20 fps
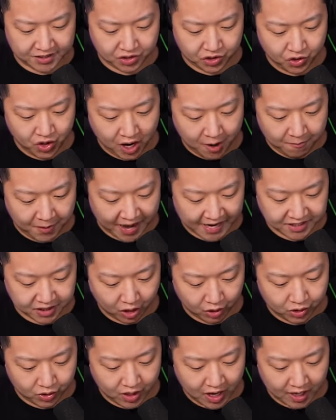Do not pass go.
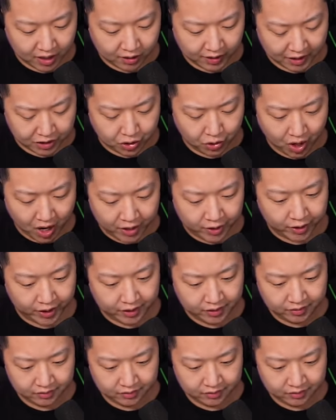Do not collect two hundred.